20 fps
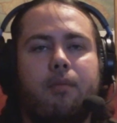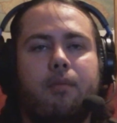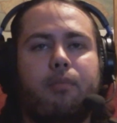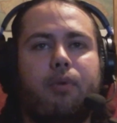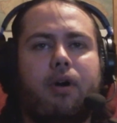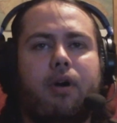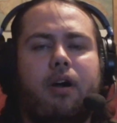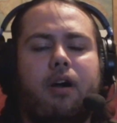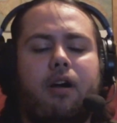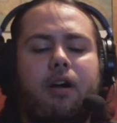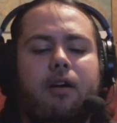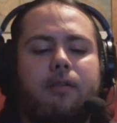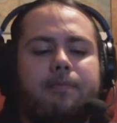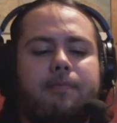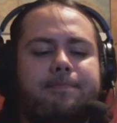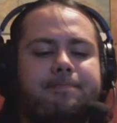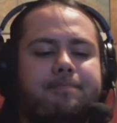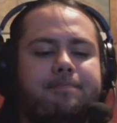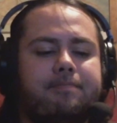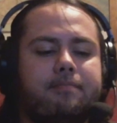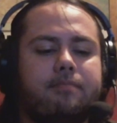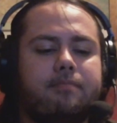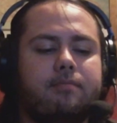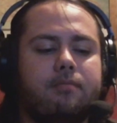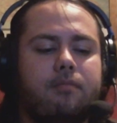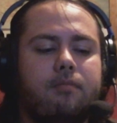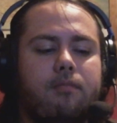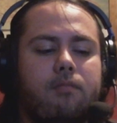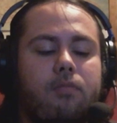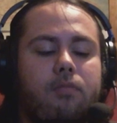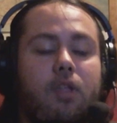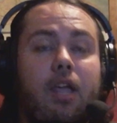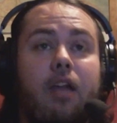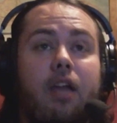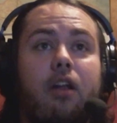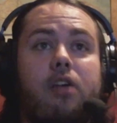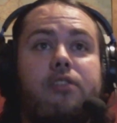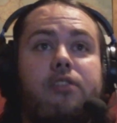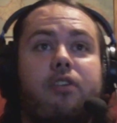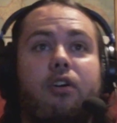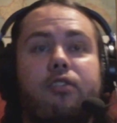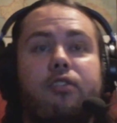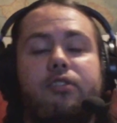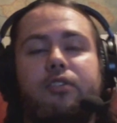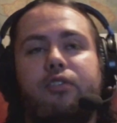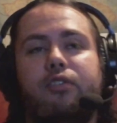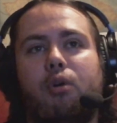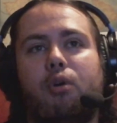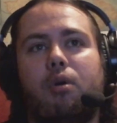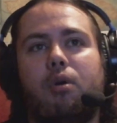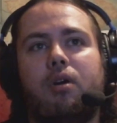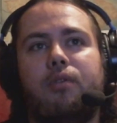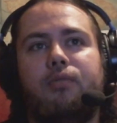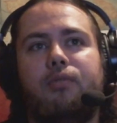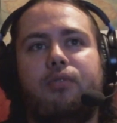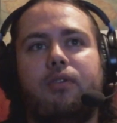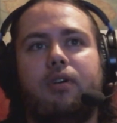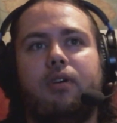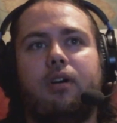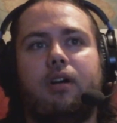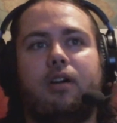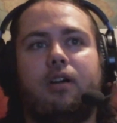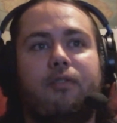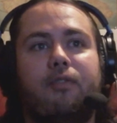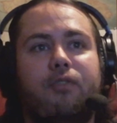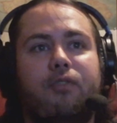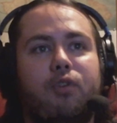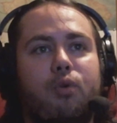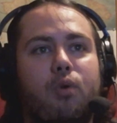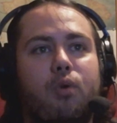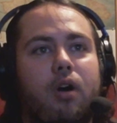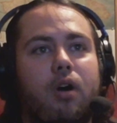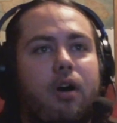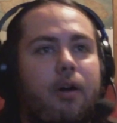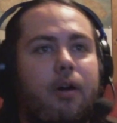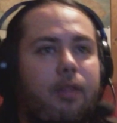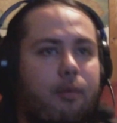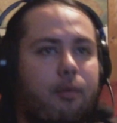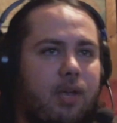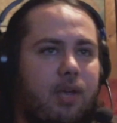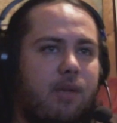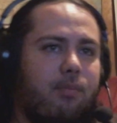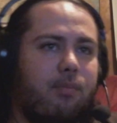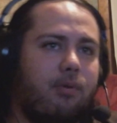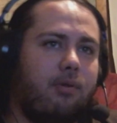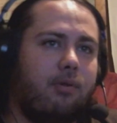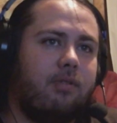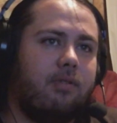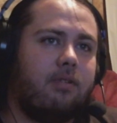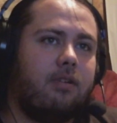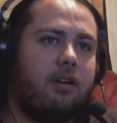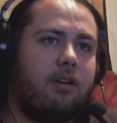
But it does also show off a few other people.